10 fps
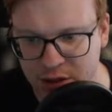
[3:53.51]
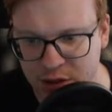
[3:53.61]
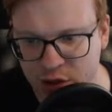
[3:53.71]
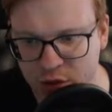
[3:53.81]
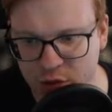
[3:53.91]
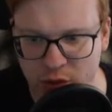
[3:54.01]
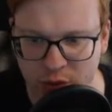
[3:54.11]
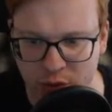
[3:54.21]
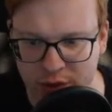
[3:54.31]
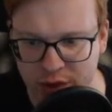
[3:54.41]
to
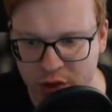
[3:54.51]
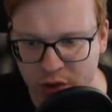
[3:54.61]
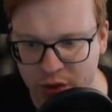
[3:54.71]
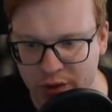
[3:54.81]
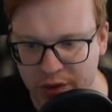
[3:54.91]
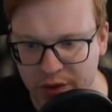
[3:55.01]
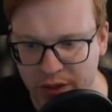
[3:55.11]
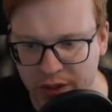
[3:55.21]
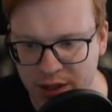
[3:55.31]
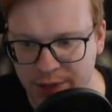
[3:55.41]
return
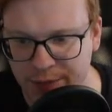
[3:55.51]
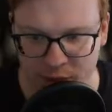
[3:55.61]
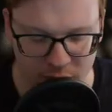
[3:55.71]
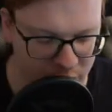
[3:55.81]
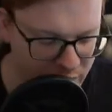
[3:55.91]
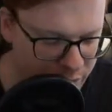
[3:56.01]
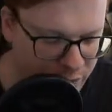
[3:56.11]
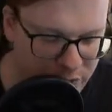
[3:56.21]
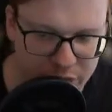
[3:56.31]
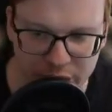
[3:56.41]

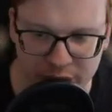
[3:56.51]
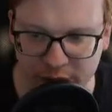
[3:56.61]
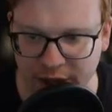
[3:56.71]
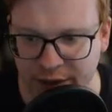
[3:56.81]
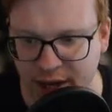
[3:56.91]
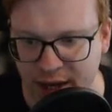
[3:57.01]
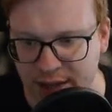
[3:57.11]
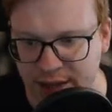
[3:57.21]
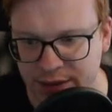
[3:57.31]
return like that.